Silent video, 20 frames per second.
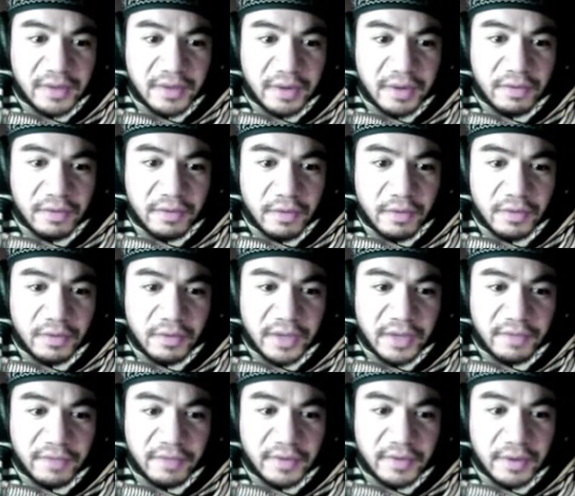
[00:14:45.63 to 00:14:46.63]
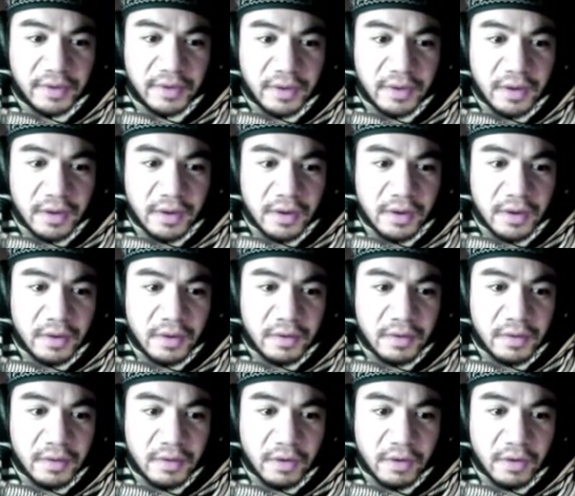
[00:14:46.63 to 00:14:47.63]
under the whole heaven,
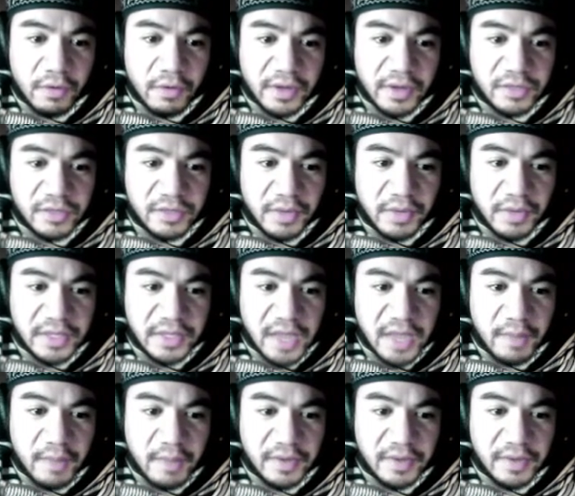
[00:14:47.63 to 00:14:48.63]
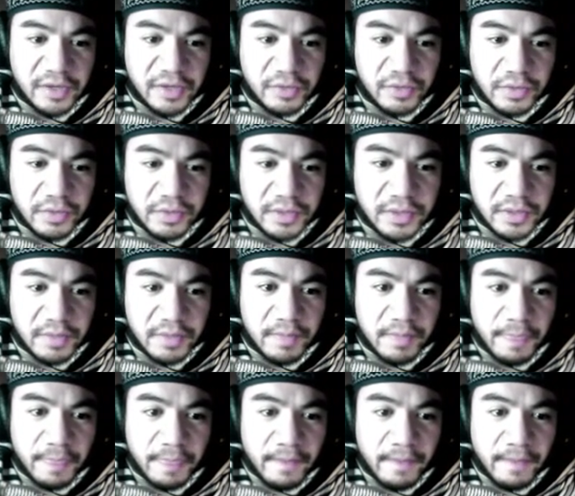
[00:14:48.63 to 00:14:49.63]
according to what has happened in Jerusalem.
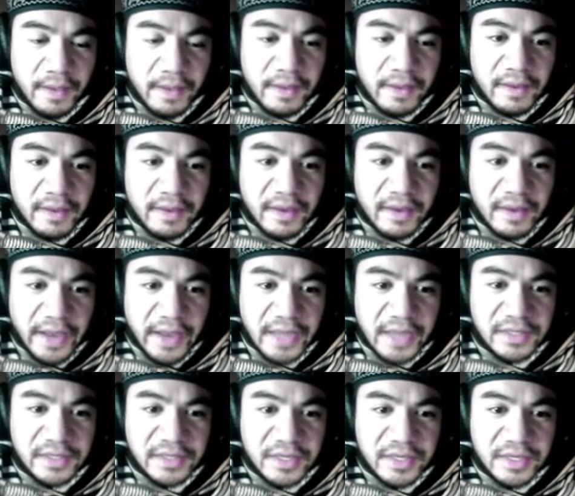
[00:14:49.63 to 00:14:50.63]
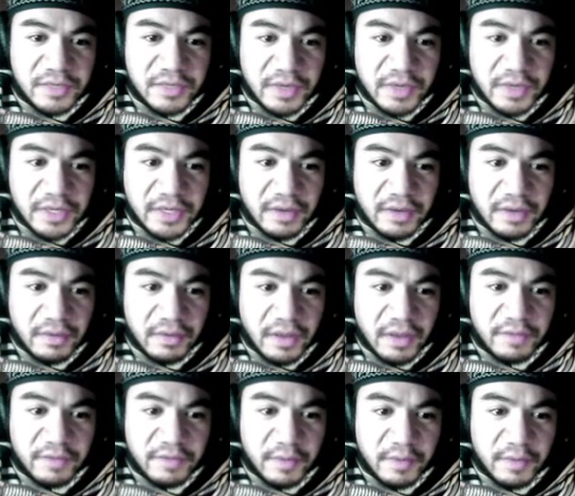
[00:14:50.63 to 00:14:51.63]
As it is written in the law
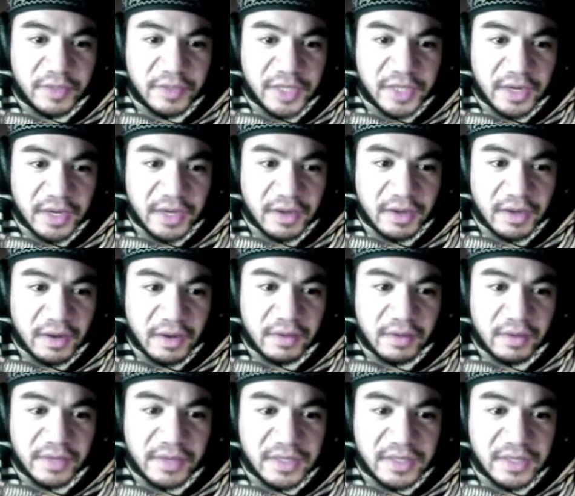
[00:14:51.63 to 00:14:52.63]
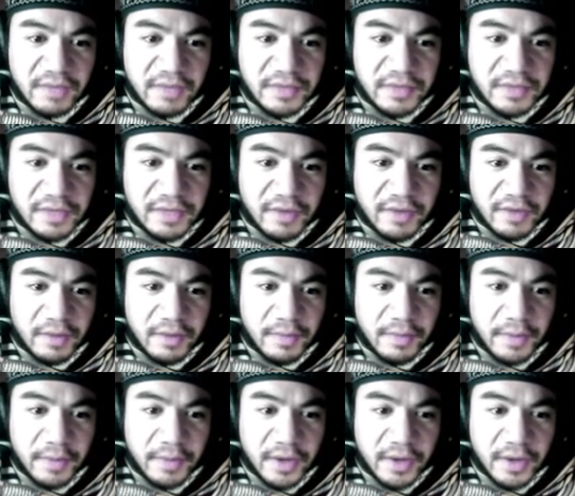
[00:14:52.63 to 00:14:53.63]
of Moshe, all these evils have come
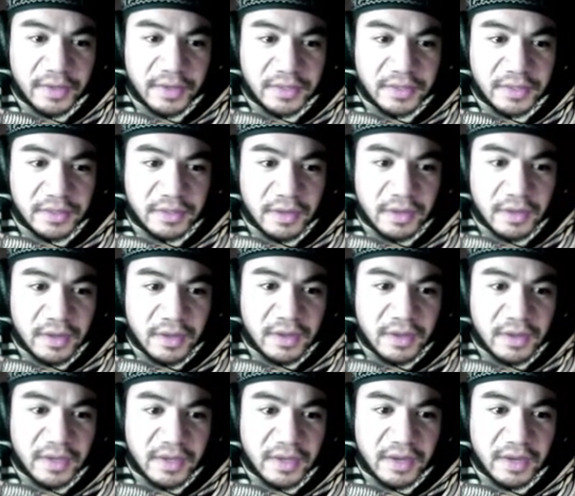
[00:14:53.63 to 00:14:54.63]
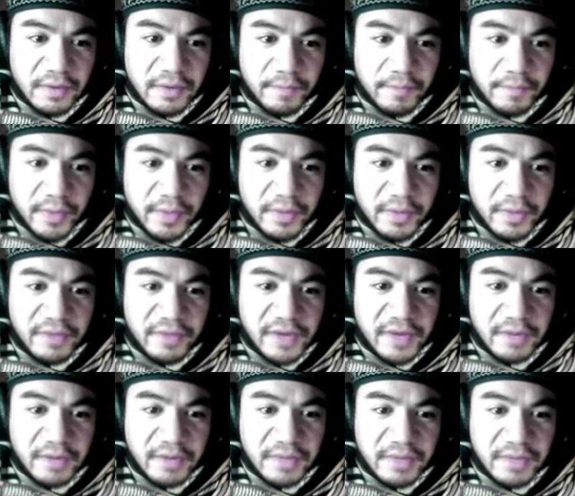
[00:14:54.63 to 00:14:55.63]
upon us. Yet we have
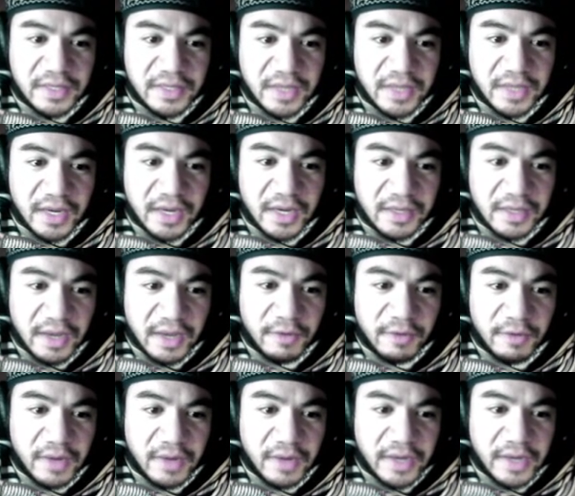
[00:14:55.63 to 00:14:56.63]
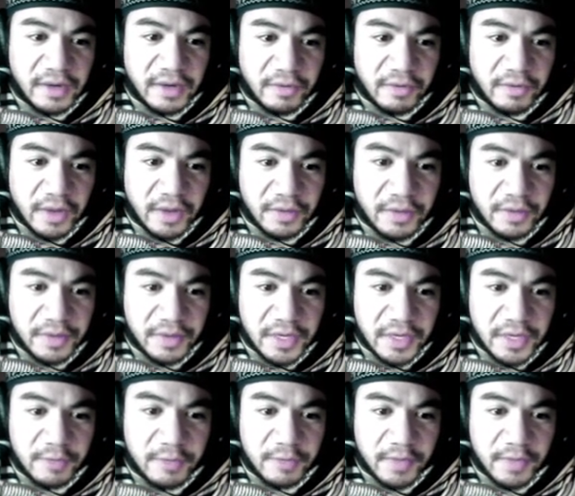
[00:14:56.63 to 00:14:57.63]
not besought Adonai our
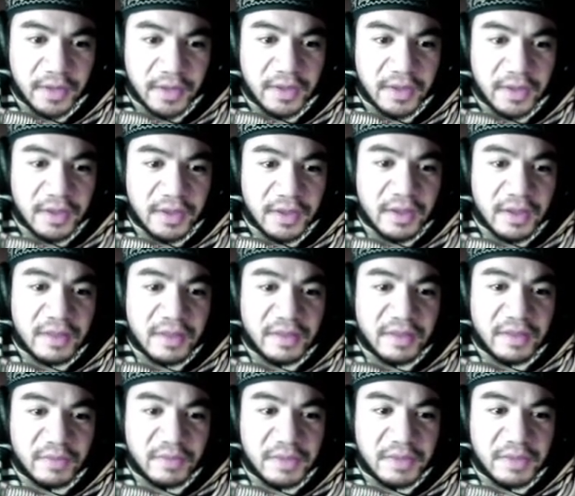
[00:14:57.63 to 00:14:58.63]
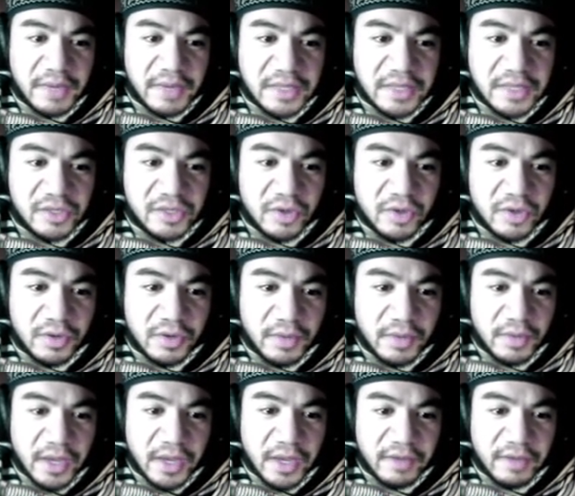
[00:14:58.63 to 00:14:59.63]
Elohim, that we might turn
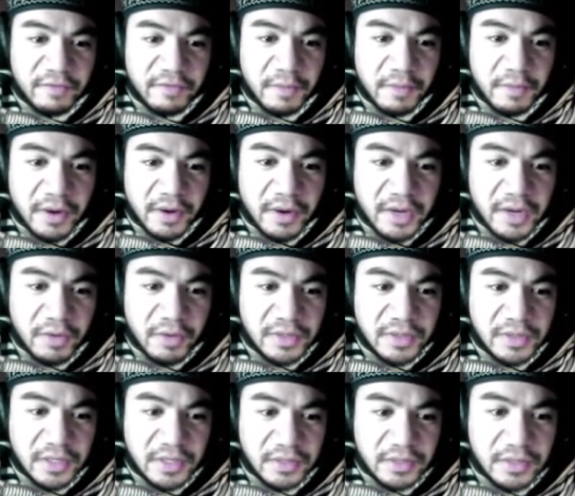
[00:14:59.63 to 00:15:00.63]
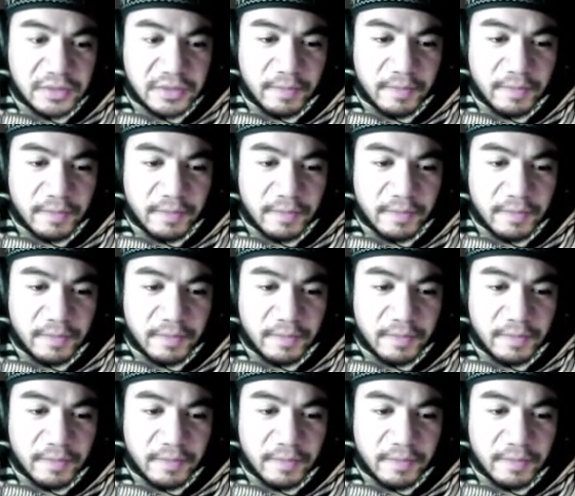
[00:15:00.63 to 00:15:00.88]
away from our iniquities.